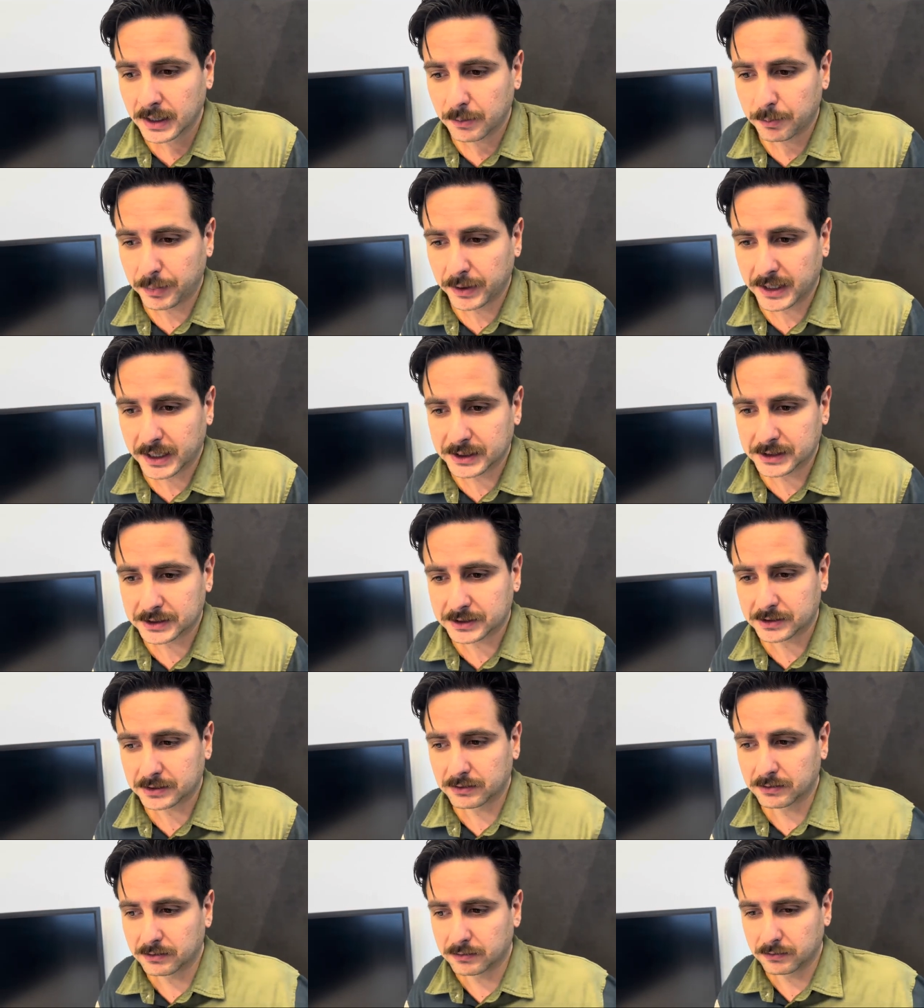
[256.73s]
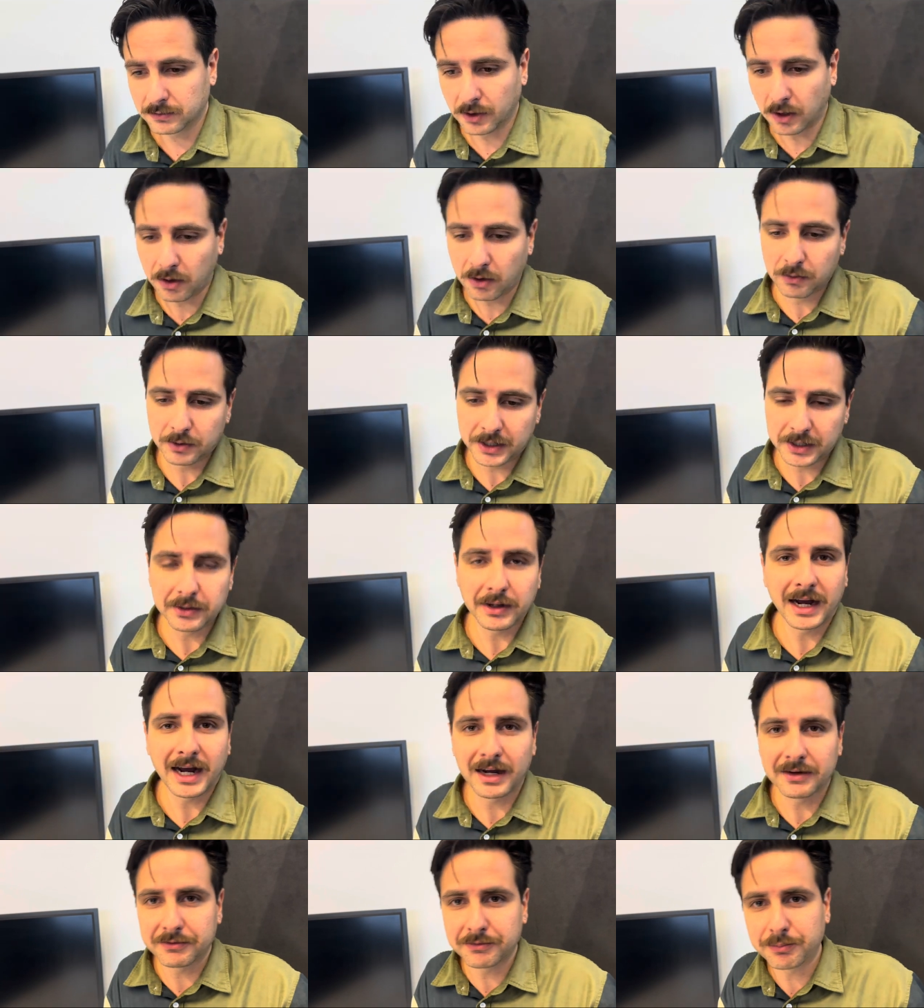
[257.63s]
because not only you
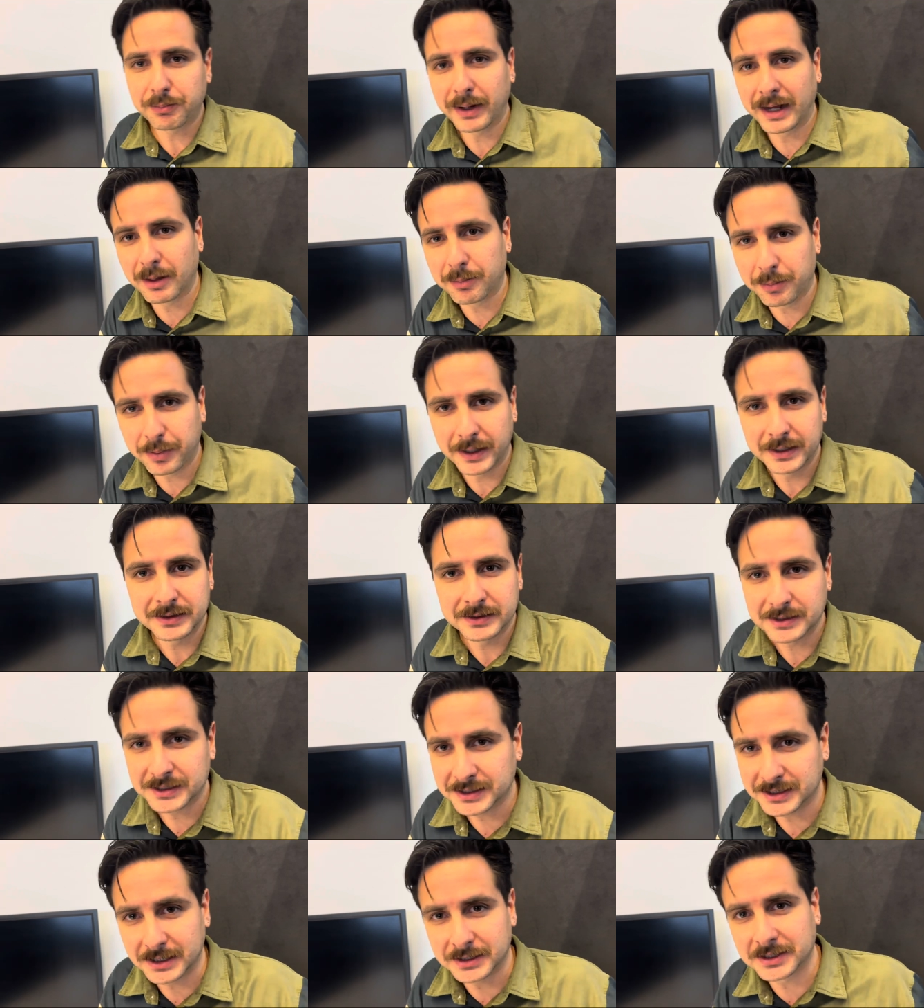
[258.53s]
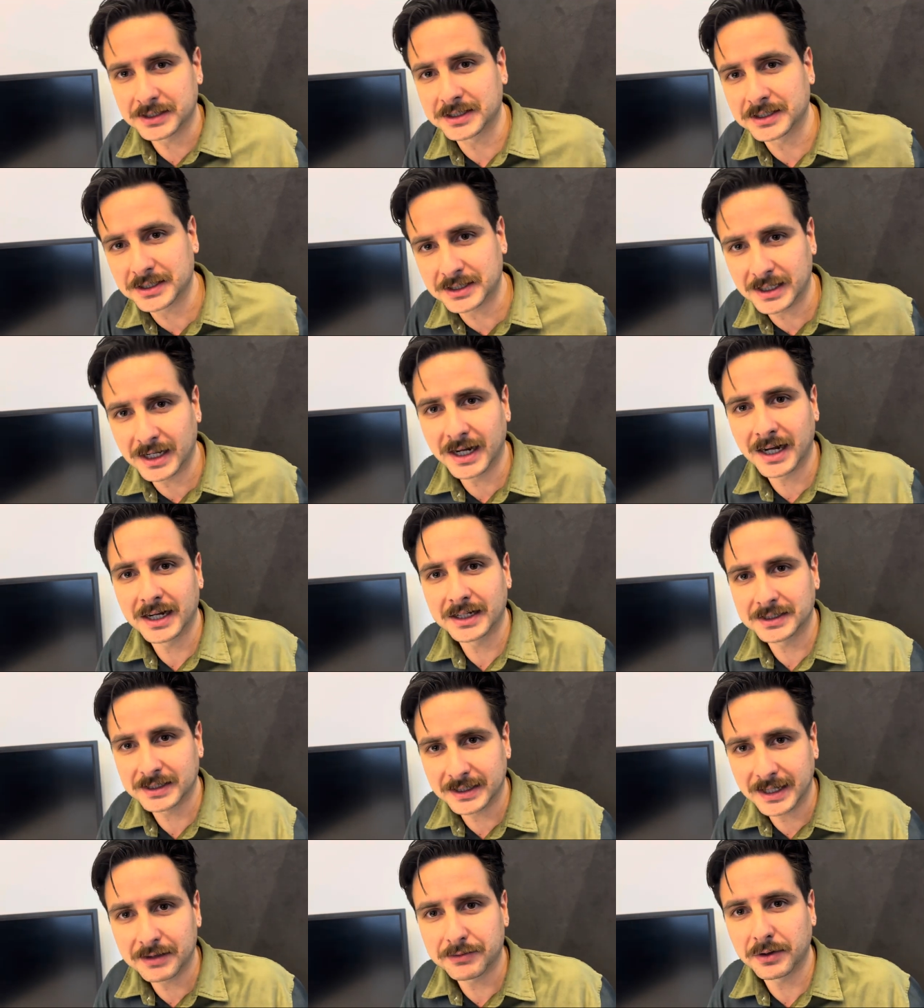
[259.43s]
have Pep and City
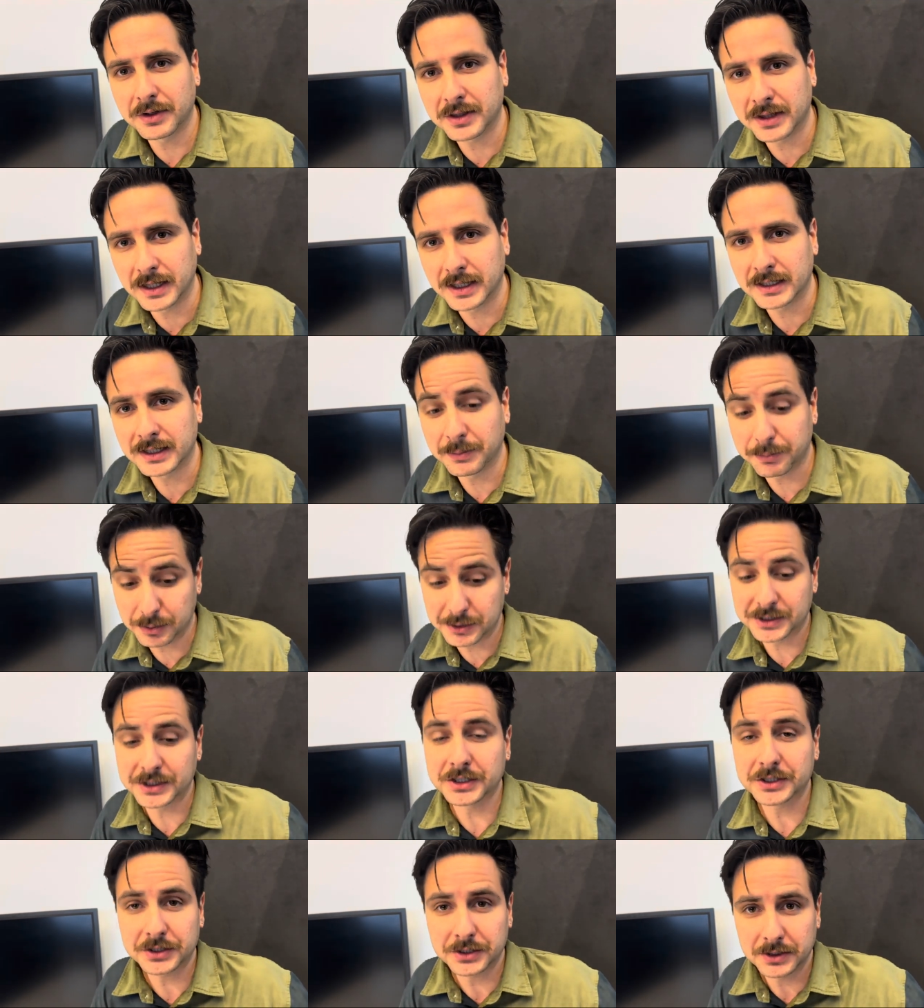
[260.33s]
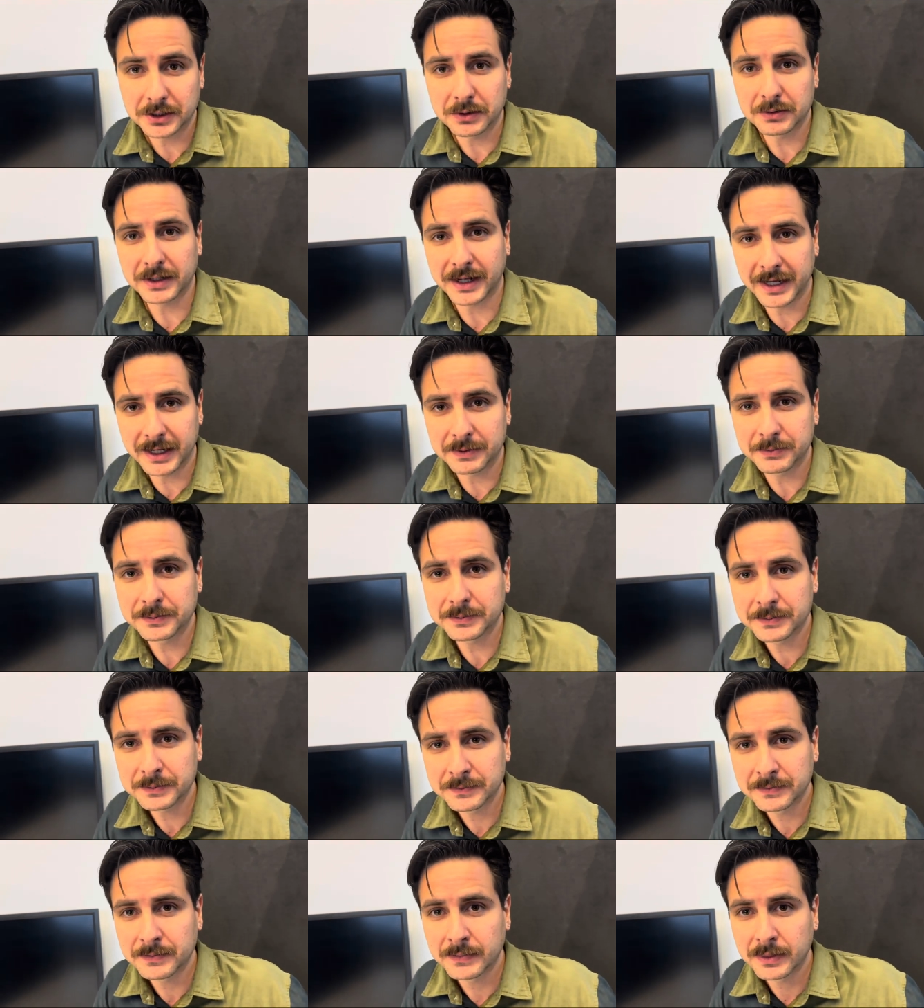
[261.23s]
stars and everything, the positional game.
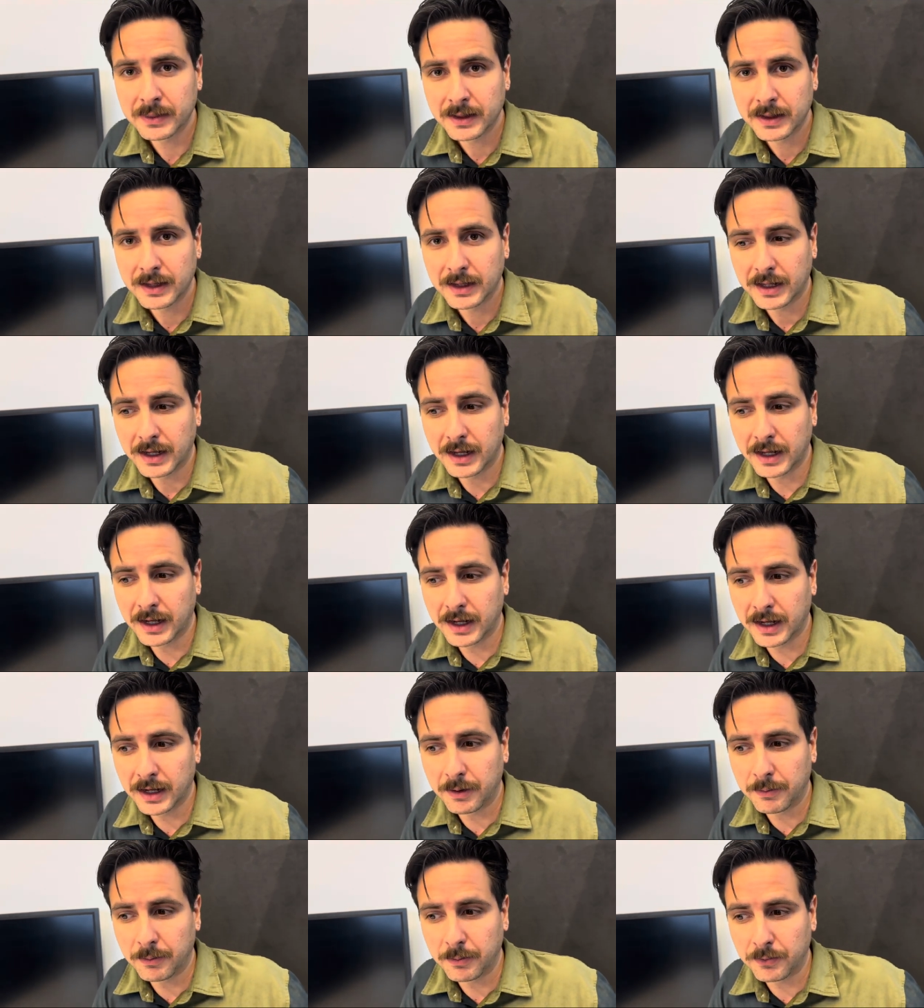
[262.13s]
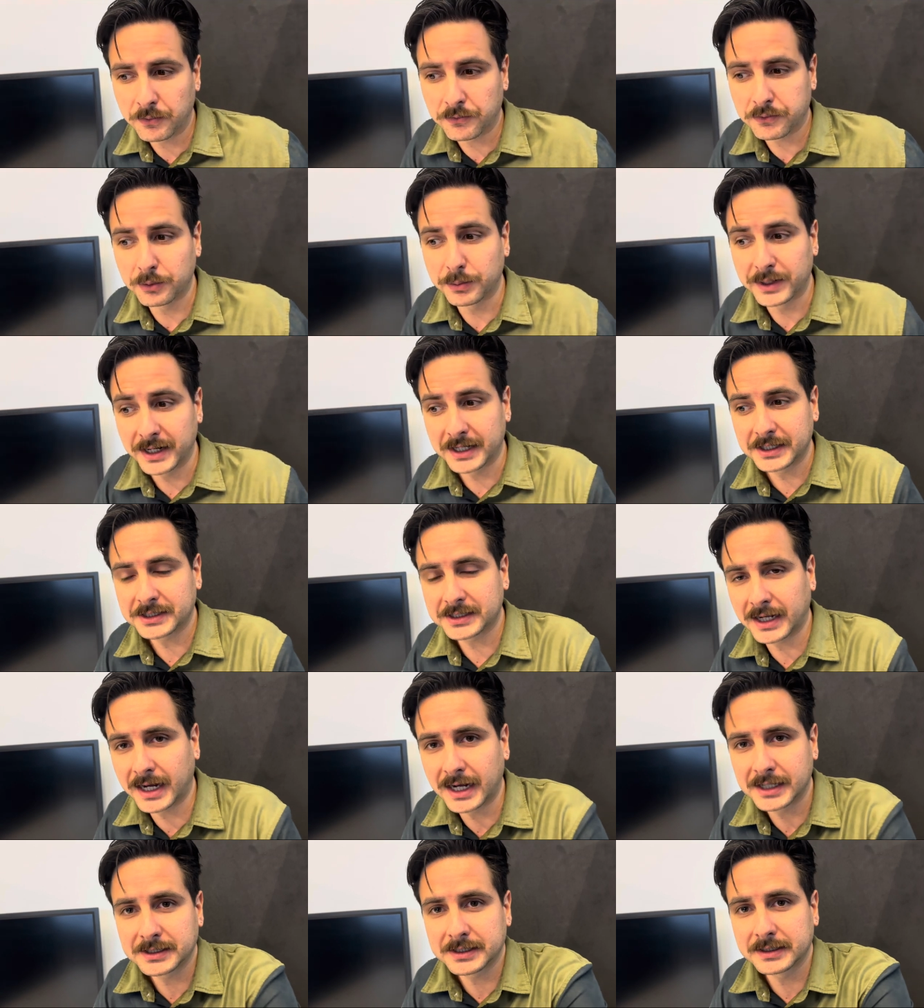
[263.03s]
Um, Fluminense
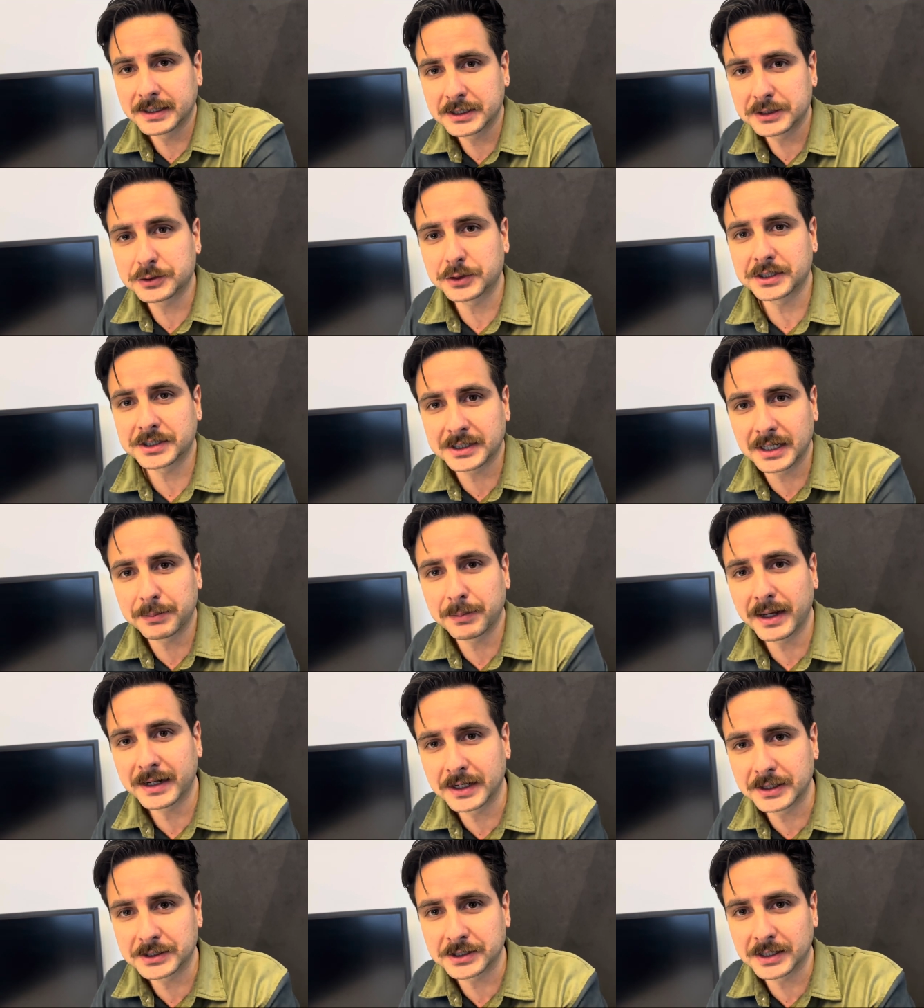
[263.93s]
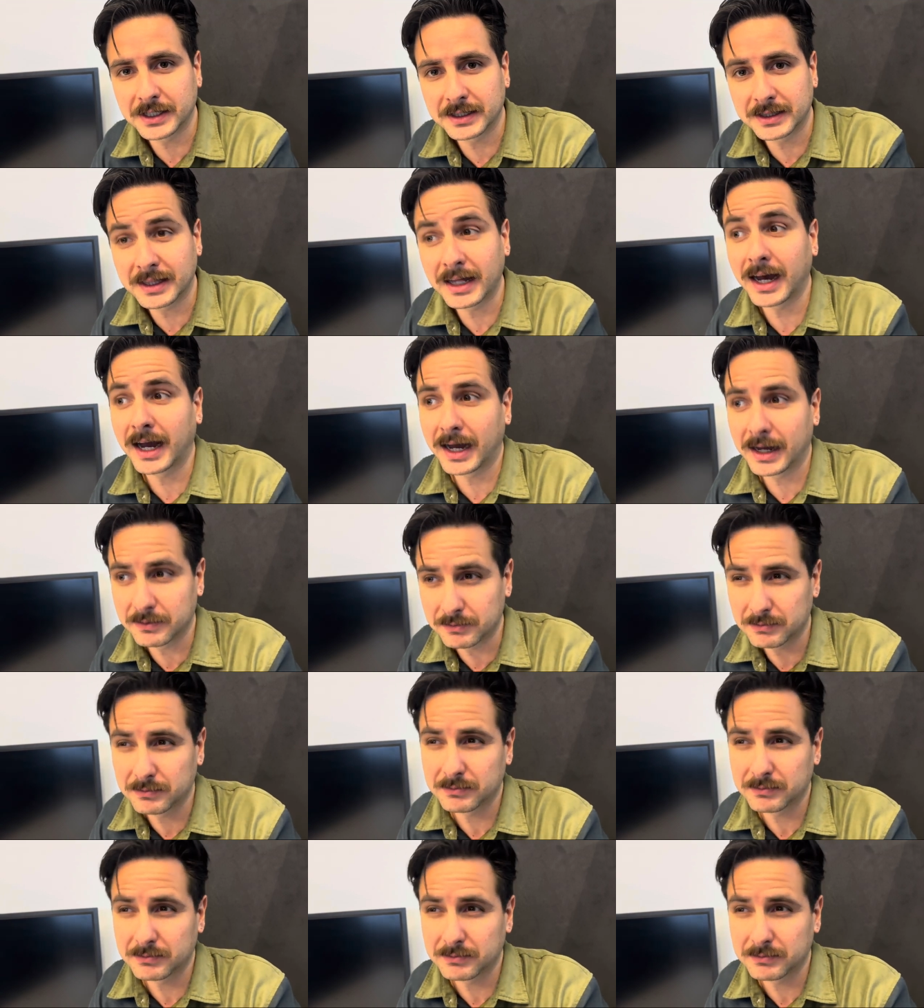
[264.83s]
has an interesting manager that,